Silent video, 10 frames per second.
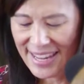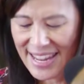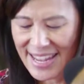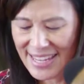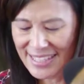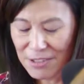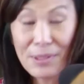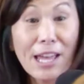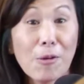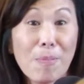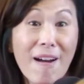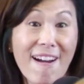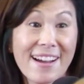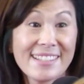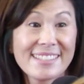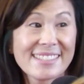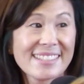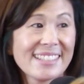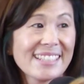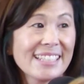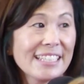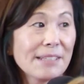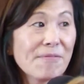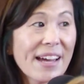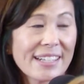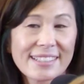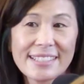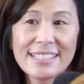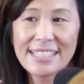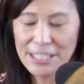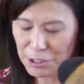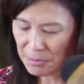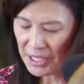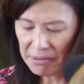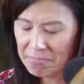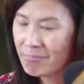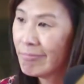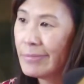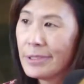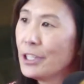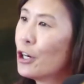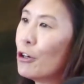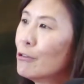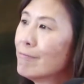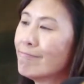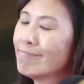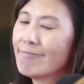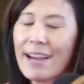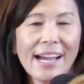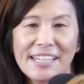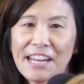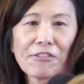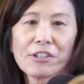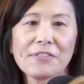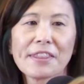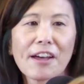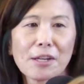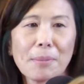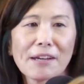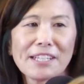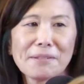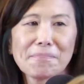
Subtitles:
And without pause, he emphatically said to me, no, I never even thought about it.